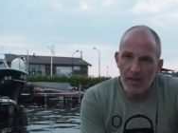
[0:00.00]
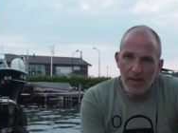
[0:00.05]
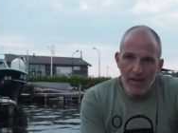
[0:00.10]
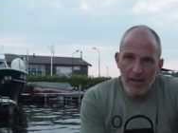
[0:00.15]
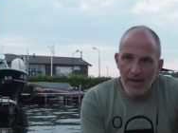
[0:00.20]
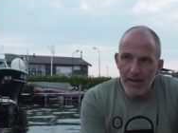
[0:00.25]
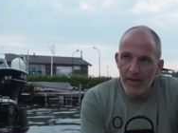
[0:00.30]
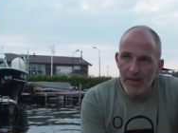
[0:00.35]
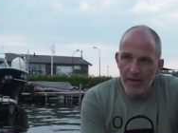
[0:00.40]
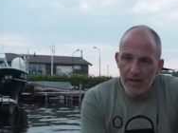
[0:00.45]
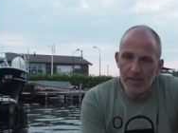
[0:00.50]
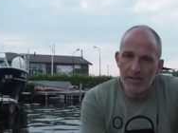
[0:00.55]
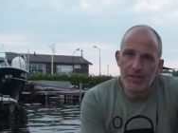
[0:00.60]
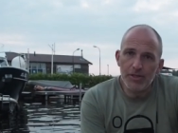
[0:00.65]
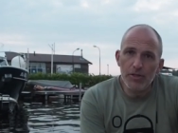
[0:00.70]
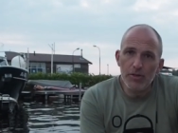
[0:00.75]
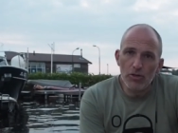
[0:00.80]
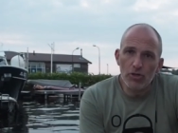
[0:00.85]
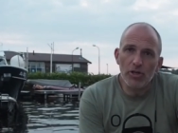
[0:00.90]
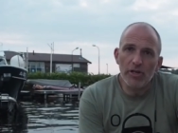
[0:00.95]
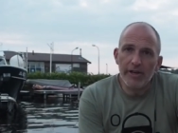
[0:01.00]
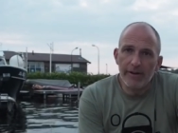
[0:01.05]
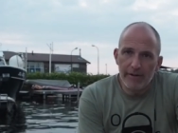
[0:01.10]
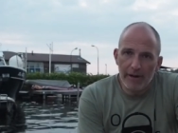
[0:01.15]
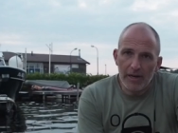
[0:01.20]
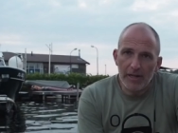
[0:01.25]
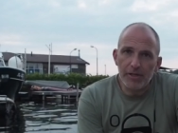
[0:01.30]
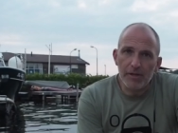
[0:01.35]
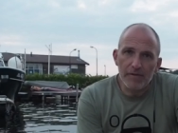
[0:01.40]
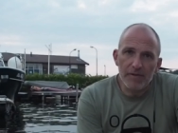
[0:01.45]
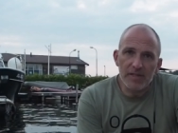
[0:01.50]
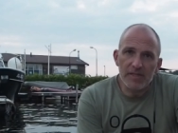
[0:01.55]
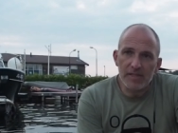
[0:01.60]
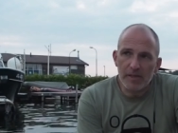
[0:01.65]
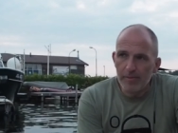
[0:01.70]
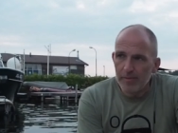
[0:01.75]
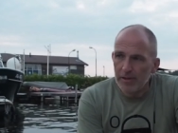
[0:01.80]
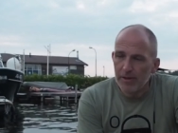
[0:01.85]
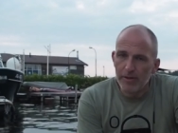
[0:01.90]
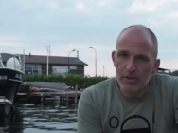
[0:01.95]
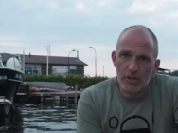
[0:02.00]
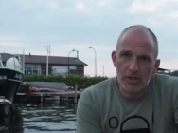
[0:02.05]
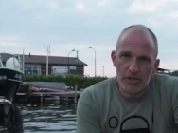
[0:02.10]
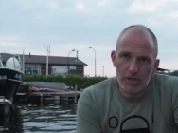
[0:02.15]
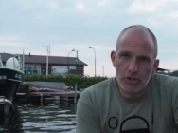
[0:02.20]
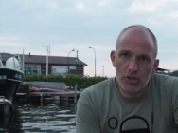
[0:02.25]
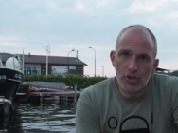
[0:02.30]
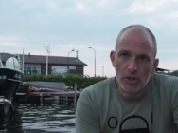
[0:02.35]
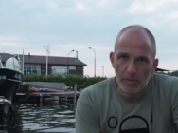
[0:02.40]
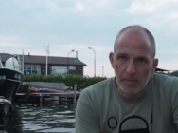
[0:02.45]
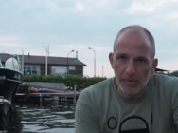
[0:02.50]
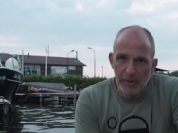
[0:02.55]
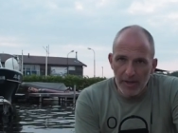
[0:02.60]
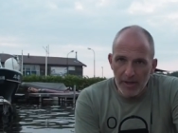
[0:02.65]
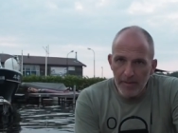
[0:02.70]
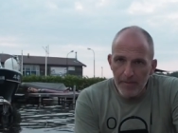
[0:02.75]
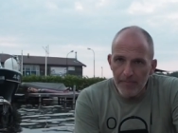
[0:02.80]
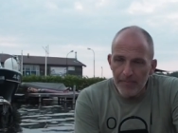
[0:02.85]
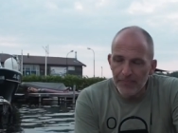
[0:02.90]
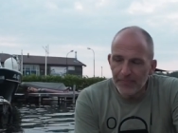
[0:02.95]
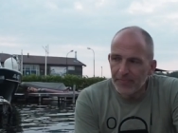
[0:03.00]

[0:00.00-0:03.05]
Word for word: In is usually relatively simple, you just jump in.